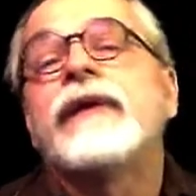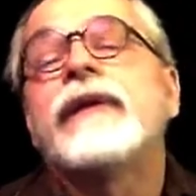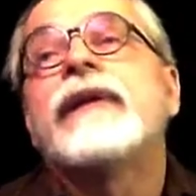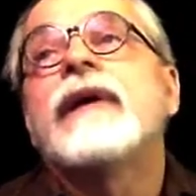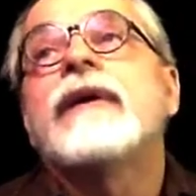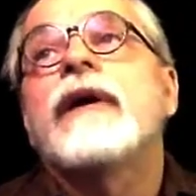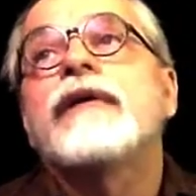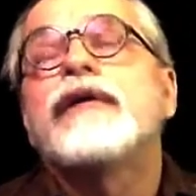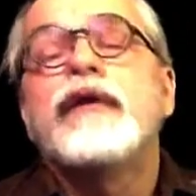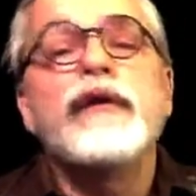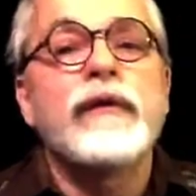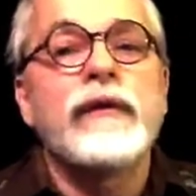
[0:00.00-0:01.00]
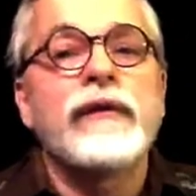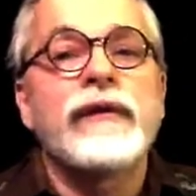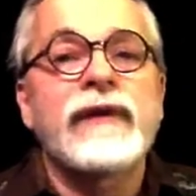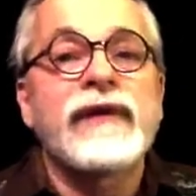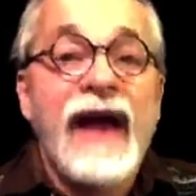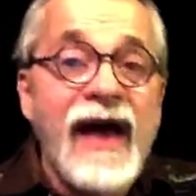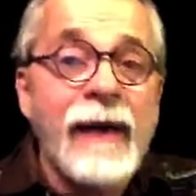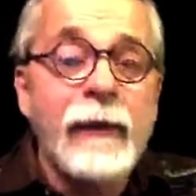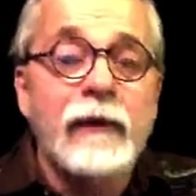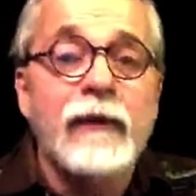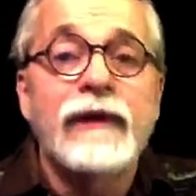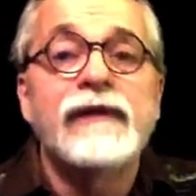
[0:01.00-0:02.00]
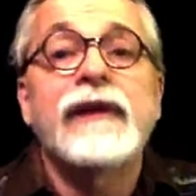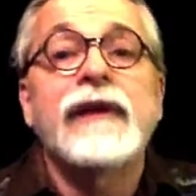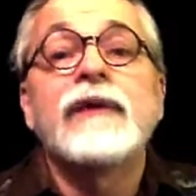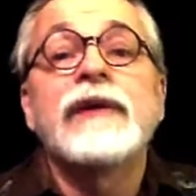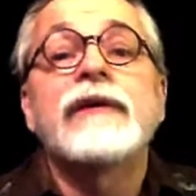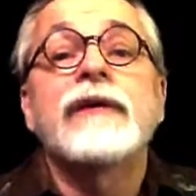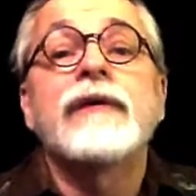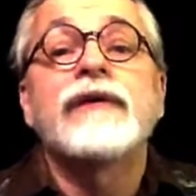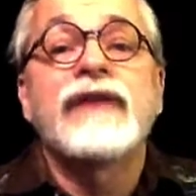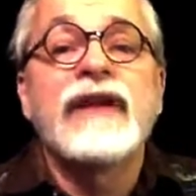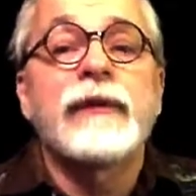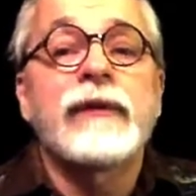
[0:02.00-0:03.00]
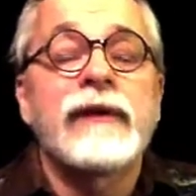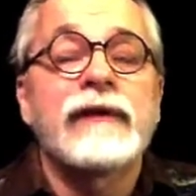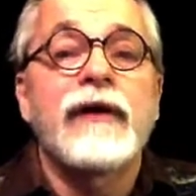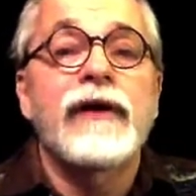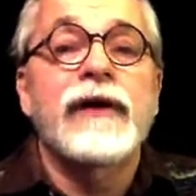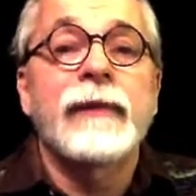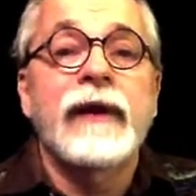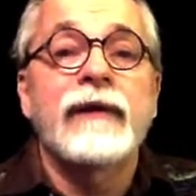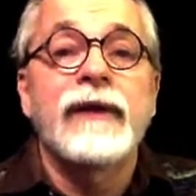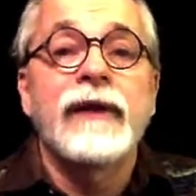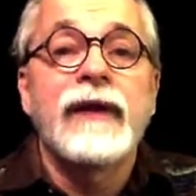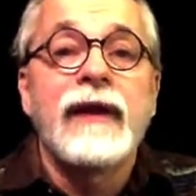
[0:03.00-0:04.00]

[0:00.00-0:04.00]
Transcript: There are two common ones, and we could go deeper and talk about,